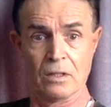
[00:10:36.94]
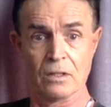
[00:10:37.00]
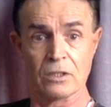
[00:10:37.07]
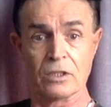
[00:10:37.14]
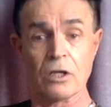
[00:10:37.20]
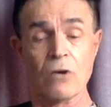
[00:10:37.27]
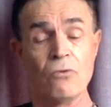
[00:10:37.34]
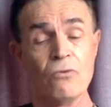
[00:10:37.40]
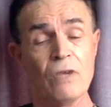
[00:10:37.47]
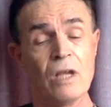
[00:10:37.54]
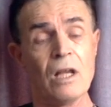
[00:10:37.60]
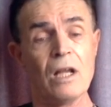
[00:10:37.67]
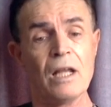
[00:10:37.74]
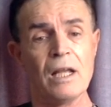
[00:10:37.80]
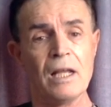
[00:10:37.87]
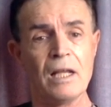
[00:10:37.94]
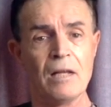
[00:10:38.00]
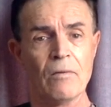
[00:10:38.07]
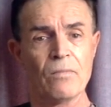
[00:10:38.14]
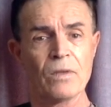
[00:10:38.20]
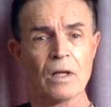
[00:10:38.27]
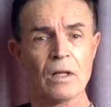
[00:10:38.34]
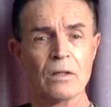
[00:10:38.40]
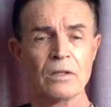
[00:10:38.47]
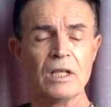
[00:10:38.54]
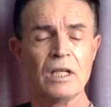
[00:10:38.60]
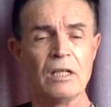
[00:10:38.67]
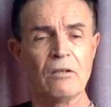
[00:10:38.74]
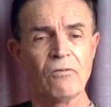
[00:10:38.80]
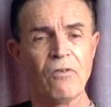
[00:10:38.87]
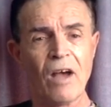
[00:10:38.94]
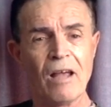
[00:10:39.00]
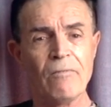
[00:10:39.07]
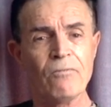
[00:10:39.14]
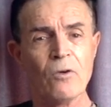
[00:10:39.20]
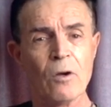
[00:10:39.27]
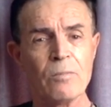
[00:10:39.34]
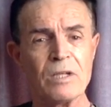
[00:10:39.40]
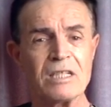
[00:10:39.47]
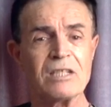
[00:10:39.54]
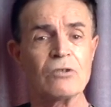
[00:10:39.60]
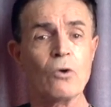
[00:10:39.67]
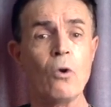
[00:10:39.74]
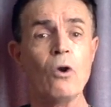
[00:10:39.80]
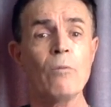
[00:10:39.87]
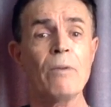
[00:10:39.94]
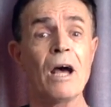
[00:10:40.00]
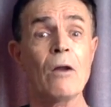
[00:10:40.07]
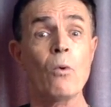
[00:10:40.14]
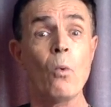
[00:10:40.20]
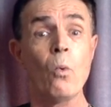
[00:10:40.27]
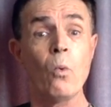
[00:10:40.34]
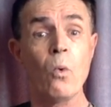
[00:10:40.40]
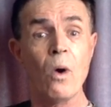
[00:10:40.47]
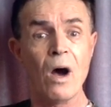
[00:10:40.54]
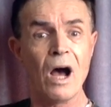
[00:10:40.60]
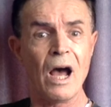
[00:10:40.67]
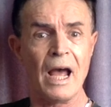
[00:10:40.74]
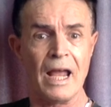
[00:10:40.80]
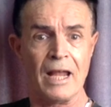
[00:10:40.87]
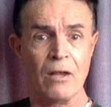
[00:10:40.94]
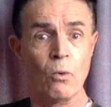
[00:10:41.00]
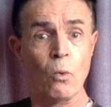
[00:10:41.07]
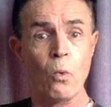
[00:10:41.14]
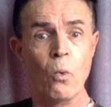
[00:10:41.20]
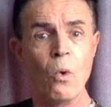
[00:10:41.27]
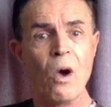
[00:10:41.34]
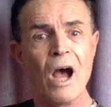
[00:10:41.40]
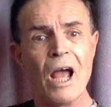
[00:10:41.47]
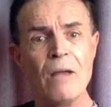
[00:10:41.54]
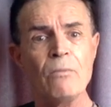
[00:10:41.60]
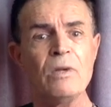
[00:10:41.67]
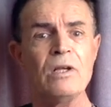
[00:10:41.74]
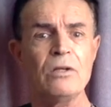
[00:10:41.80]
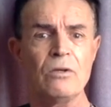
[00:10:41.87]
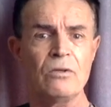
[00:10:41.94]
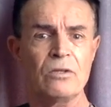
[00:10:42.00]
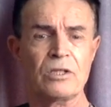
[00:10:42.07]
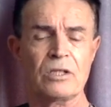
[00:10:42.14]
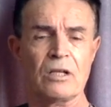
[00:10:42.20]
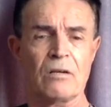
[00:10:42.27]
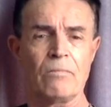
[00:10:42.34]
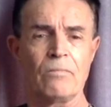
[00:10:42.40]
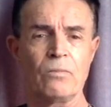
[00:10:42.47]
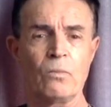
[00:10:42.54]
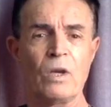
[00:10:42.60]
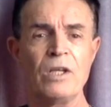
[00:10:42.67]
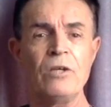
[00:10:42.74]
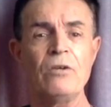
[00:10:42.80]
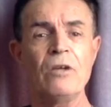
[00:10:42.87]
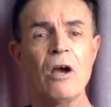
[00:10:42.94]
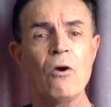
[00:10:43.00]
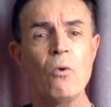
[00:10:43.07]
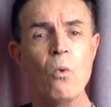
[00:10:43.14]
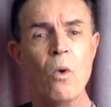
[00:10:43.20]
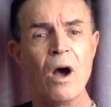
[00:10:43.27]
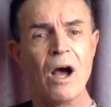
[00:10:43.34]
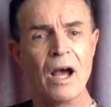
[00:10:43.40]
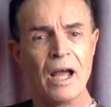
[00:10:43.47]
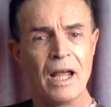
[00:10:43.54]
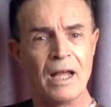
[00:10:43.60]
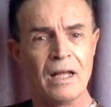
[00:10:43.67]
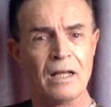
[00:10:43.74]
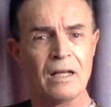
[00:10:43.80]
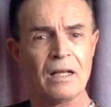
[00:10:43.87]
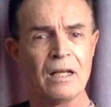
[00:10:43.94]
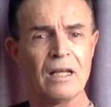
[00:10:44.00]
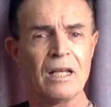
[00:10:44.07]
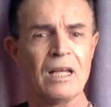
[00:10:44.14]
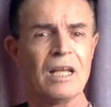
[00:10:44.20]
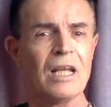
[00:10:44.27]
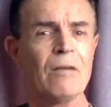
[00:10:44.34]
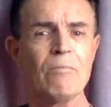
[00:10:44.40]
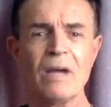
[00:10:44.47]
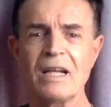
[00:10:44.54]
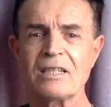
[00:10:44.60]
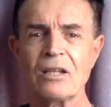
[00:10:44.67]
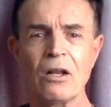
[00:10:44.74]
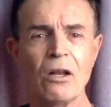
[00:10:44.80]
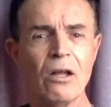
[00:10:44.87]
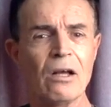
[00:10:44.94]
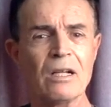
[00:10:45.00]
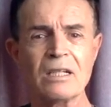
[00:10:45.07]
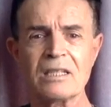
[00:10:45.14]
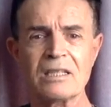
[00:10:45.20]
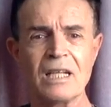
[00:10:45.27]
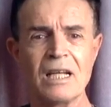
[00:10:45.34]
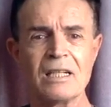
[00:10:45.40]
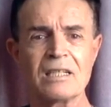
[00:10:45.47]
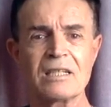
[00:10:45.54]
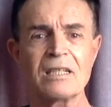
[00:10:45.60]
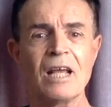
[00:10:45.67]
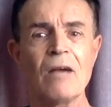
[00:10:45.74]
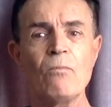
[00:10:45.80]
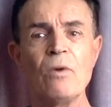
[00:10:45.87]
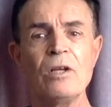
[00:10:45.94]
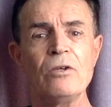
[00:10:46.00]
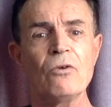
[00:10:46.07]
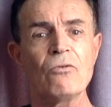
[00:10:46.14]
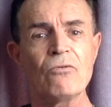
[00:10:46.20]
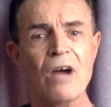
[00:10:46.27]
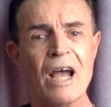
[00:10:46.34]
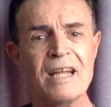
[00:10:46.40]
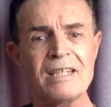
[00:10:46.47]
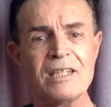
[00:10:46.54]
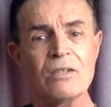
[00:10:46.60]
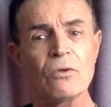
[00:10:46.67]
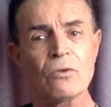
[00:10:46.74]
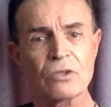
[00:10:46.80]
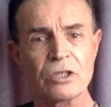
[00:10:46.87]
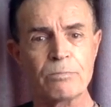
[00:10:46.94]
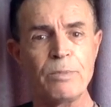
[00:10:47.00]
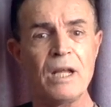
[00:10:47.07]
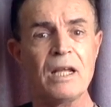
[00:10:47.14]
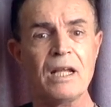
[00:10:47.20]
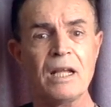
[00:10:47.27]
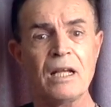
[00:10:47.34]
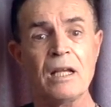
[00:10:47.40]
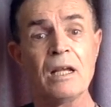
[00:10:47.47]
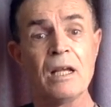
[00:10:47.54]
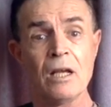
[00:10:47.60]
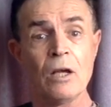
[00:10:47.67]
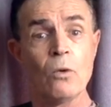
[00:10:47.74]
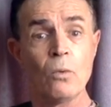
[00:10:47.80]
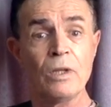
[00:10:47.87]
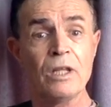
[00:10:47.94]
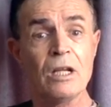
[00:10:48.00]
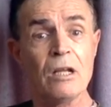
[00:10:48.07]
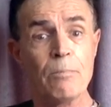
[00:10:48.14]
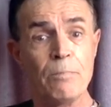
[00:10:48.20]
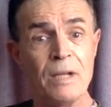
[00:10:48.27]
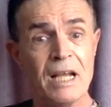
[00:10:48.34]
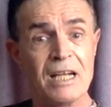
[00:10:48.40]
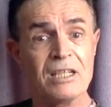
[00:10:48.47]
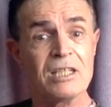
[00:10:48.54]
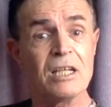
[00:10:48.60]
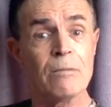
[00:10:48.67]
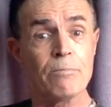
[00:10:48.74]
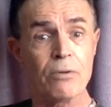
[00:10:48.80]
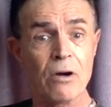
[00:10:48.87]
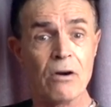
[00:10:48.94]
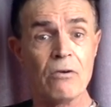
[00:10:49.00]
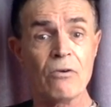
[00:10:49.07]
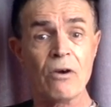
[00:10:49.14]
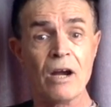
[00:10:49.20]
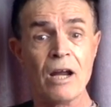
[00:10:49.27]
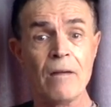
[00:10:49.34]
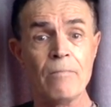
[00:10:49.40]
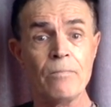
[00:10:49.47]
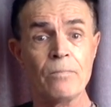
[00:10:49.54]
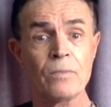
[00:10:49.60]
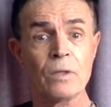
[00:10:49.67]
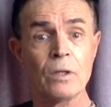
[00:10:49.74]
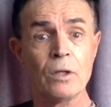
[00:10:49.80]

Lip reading: So really, these 5 verbs is all about why we use them. When you know why, it makes a lot of sense. Then when you're writing or speaking within a PhD program,